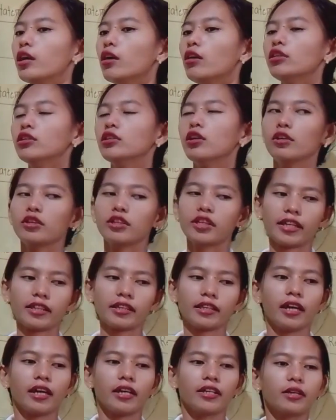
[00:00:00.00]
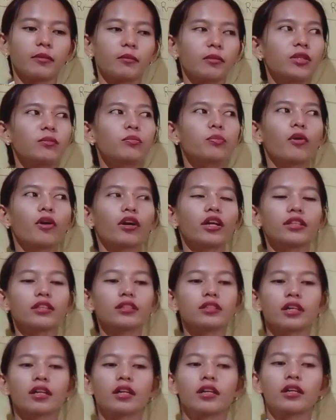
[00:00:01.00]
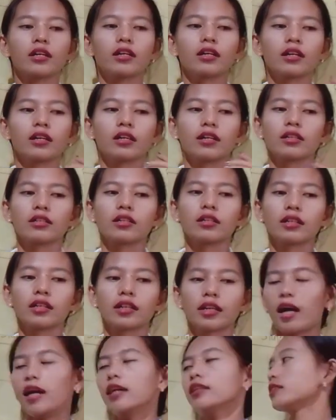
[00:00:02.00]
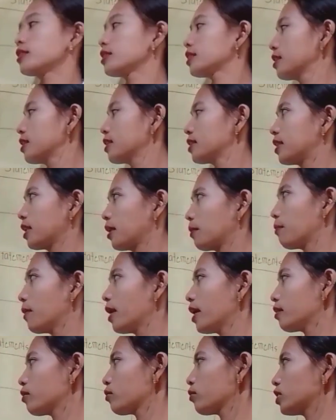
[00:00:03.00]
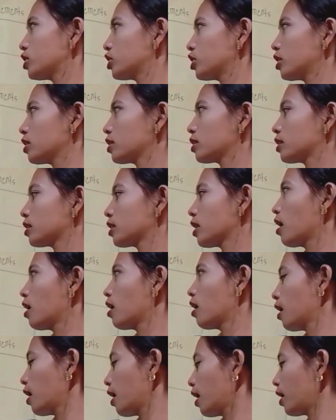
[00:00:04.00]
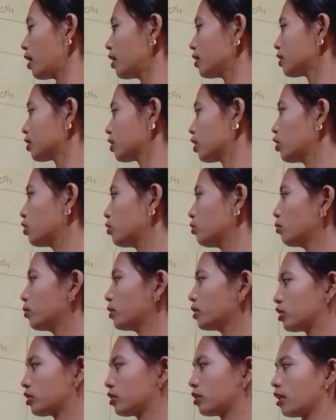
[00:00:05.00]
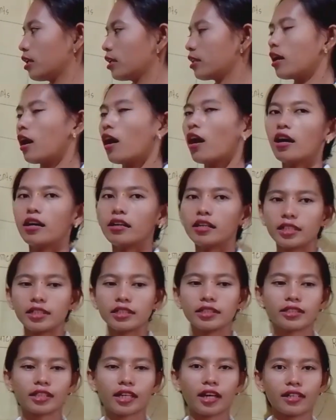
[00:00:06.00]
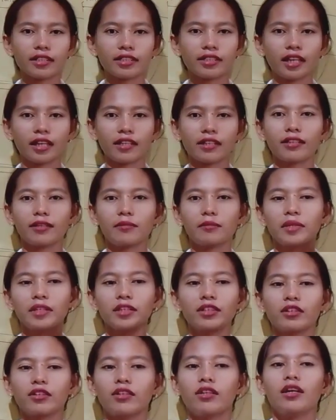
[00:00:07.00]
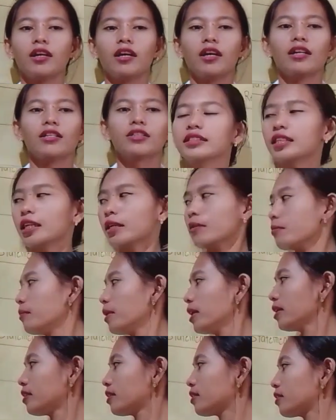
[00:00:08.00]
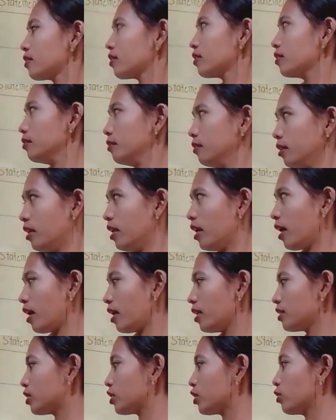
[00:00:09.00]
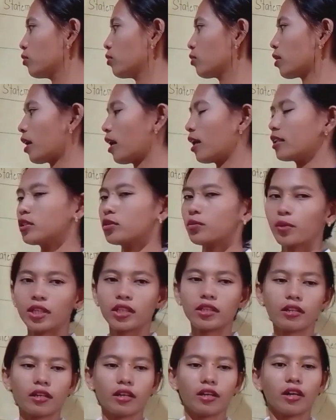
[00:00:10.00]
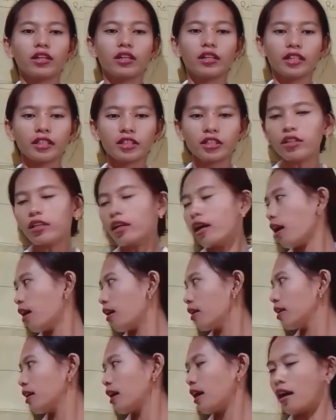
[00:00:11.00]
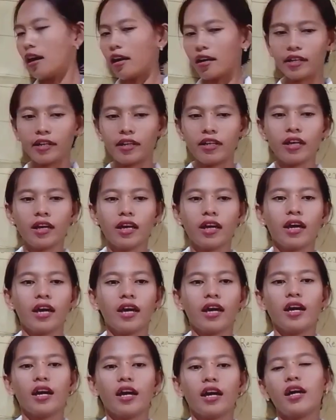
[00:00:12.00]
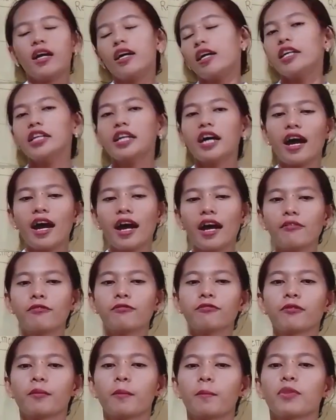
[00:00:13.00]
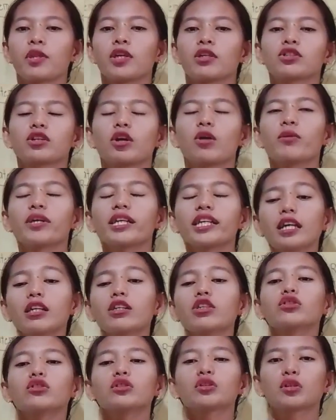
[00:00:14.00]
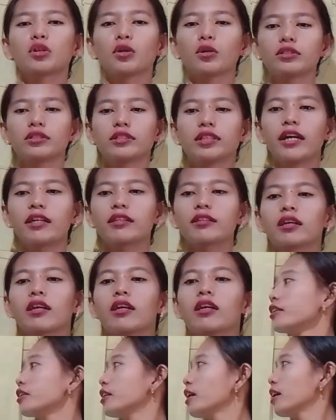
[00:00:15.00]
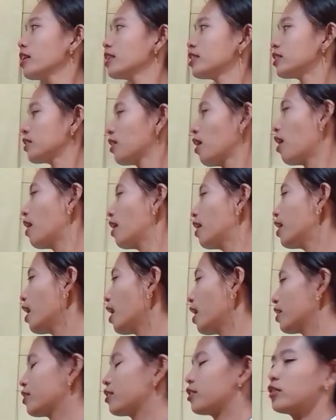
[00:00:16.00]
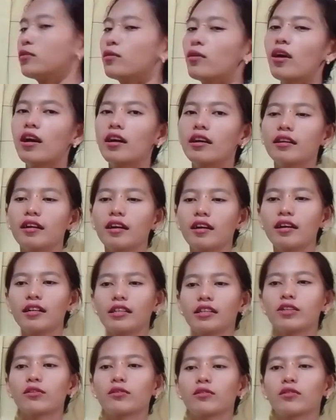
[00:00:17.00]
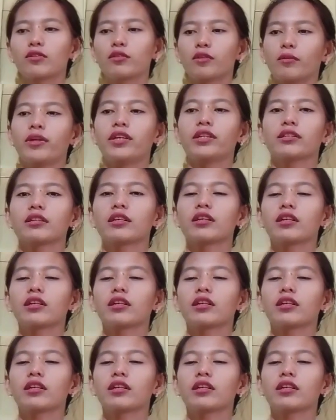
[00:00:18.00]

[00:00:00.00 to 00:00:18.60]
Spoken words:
all know that the midpoint cuts the segment, which is SU, the R is cut at the middle. The segment SU cuts with the letter R in a half. So we can conclude that the SR and UR are congruent